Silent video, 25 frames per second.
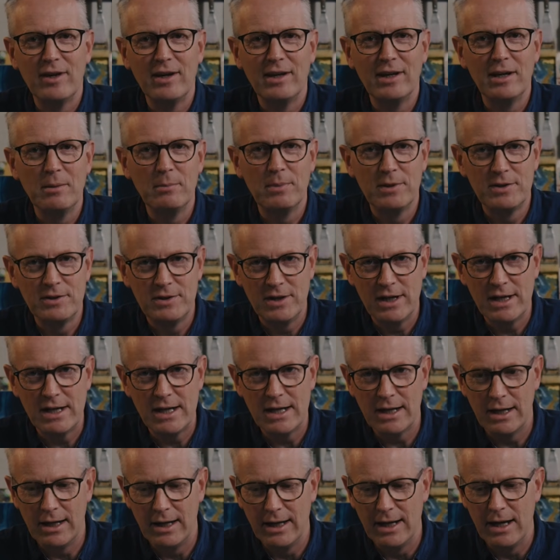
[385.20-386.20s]
thinking
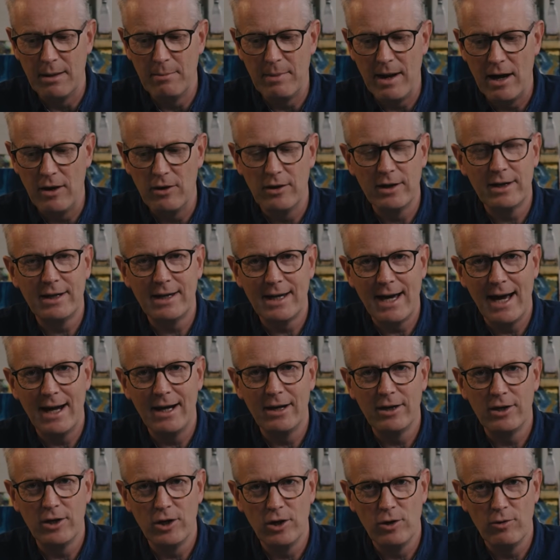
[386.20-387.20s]
particularly about the
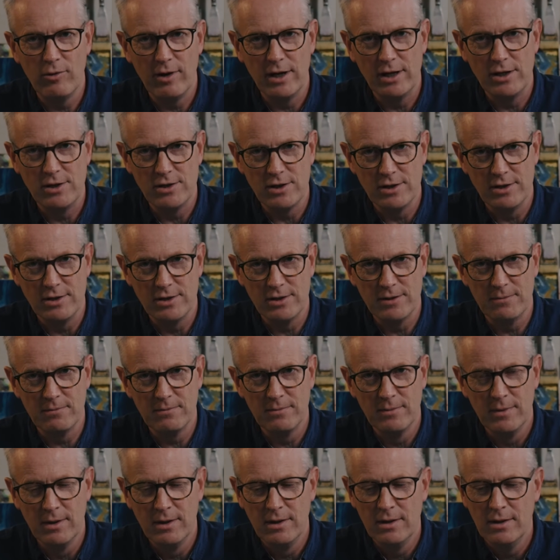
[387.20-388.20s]
Caligo ranges.
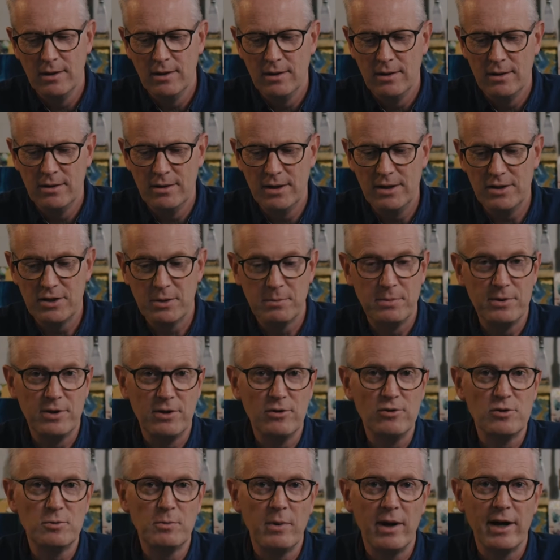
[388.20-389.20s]
These are
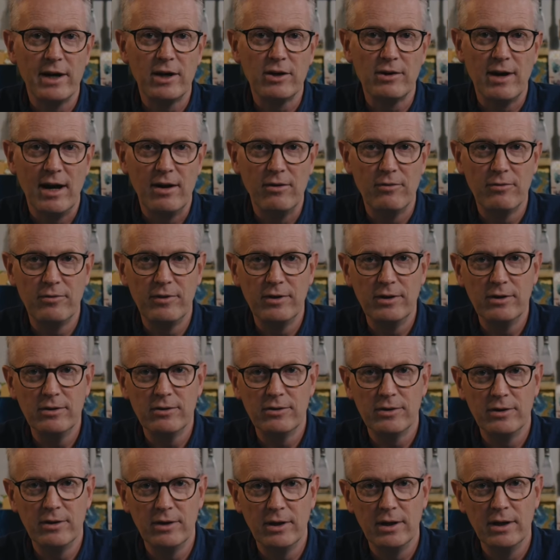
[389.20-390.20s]
produced by
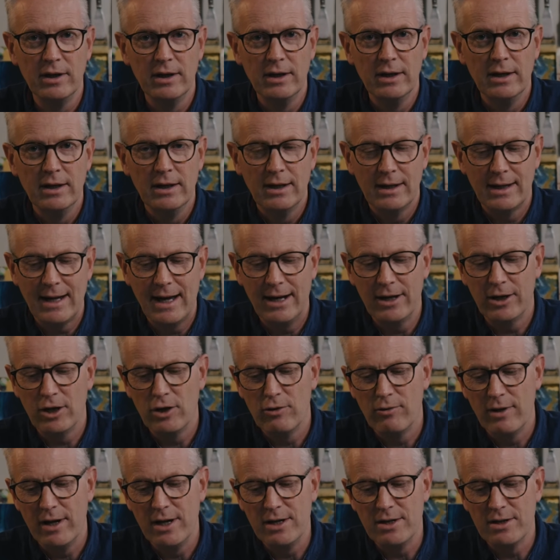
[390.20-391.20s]
Cranfield, and the
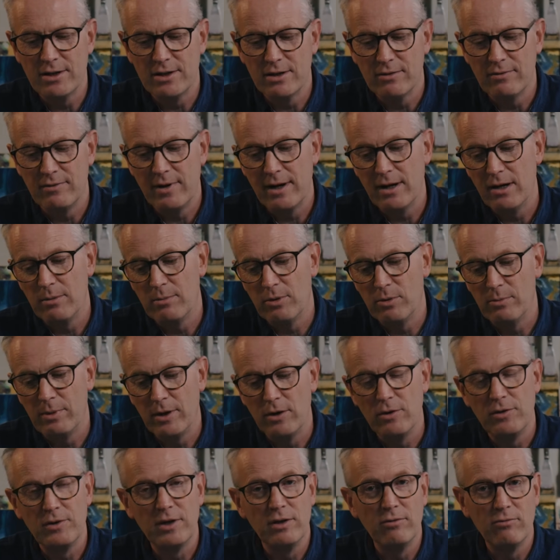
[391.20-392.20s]
Caligo range is available
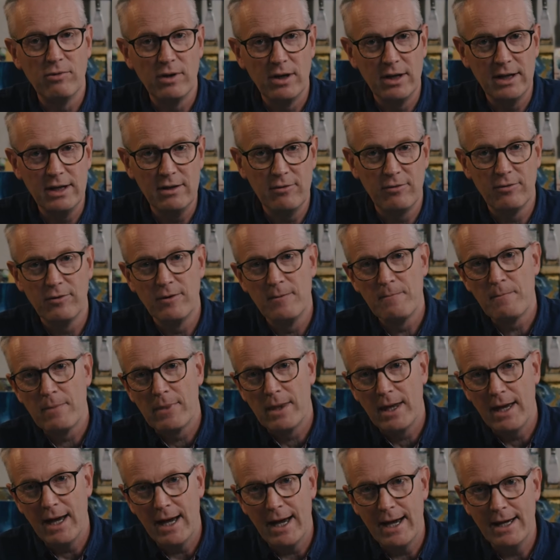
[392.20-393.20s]
both in relief
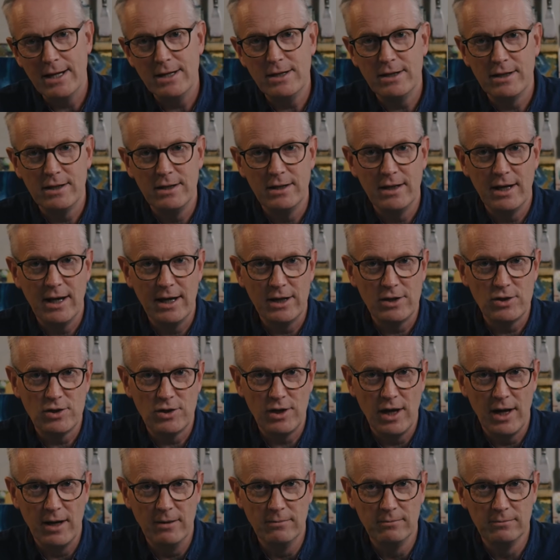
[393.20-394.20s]
and in
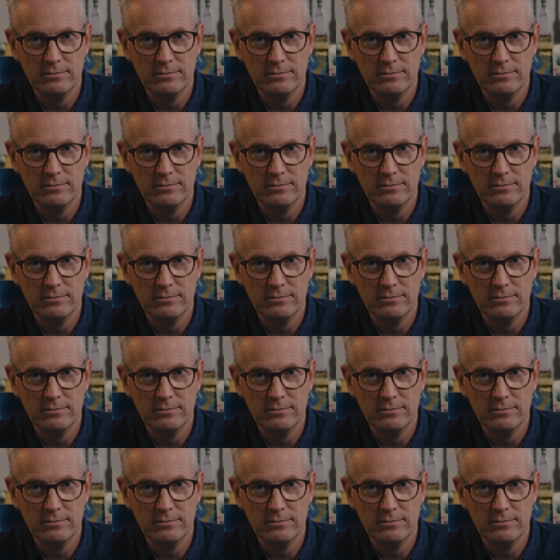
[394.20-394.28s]
etching.